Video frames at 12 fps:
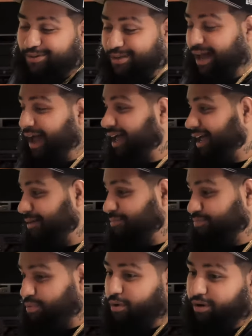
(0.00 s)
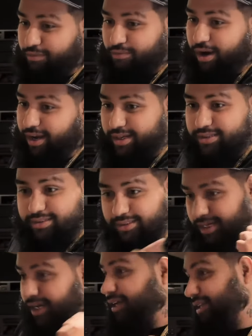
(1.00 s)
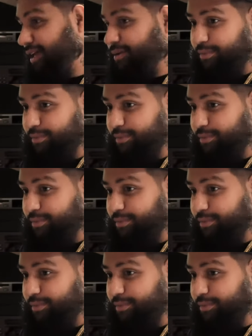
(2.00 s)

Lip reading: I'm born and raised Carolina